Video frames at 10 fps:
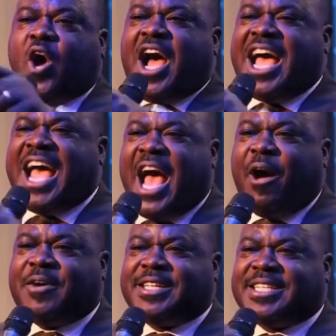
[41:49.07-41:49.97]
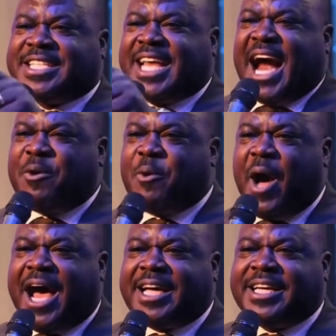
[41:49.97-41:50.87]
Try as much as
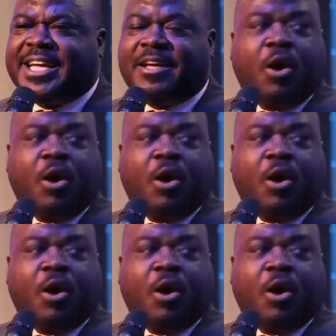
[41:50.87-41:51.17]
possible to